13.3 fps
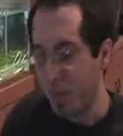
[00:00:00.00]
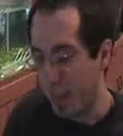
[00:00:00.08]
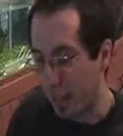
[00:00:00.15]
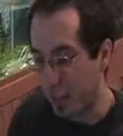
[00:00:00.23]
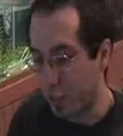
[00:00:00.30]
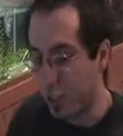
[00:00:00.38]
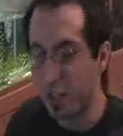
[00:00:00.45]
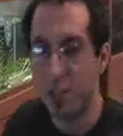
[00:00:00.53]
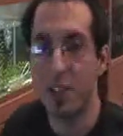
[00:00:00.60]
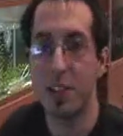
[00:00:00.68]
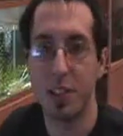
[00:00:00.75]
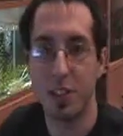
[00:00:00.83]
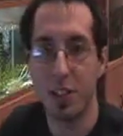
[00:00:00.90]
Now, Jesus
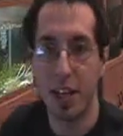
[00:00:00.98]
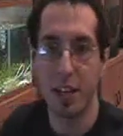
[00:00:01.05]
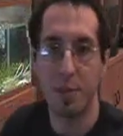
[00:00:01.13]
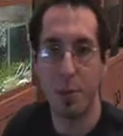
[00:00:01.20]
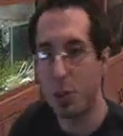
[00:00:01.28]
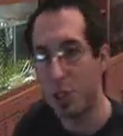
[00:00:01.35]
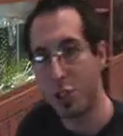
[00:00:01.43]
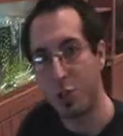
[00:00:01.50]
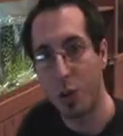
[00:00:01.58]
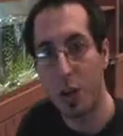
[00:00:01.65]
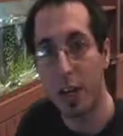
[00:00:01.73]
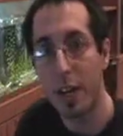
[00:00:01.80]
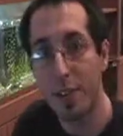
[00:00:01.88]
isn't saying that Moses is
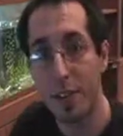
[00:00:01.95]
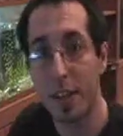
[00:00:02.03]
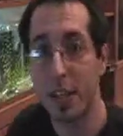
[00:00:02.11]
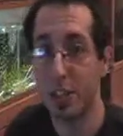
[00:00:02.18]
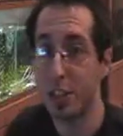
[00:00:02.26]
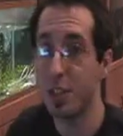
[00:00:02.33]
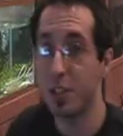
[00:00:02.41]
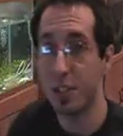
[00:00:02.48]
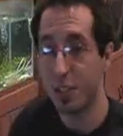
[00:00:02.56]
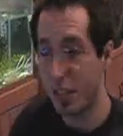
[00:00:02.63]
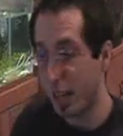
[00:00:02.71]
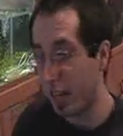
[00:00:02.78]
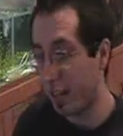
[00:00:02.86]
wrong in everything. Jesus is
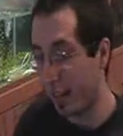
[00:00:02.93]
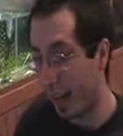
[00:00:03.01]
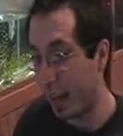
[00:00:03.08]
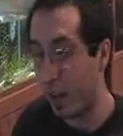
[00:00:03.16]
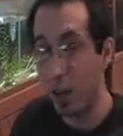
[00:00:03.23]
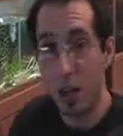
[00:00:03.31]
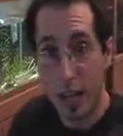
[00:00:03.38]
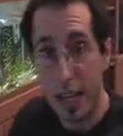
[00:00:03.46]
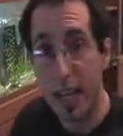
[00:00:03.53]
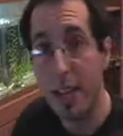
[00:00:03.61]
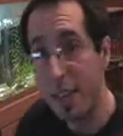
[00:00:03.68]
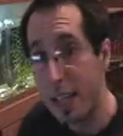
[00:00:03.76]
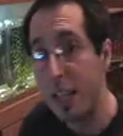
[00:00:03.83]
saying that
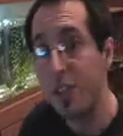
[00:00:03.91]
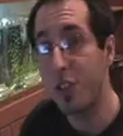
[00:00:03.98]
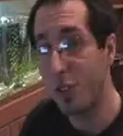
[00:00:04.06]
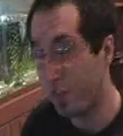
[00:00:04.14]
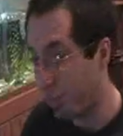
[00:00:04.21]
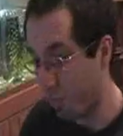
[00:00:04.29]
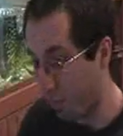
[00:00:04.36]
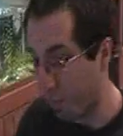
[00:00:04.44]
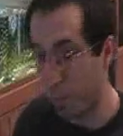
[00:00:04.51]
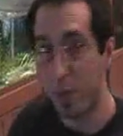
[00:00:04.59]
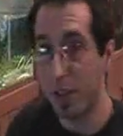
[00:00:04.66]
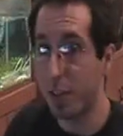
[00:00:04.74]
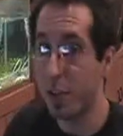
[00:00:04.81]
in
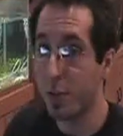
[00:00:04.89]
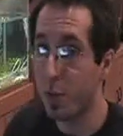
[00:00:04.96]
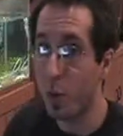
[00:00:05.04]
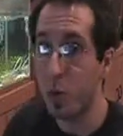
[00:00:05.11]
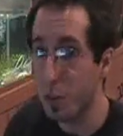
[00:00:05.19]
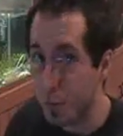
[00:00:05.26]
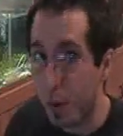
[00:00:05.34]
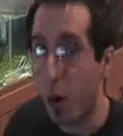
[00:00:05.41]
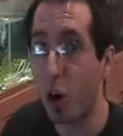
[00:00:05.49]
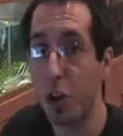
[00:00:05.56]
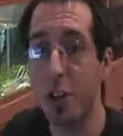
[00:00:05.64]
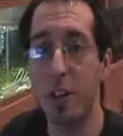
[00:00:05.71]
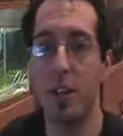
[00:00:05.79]
the divorce
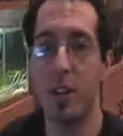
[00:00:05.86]
part,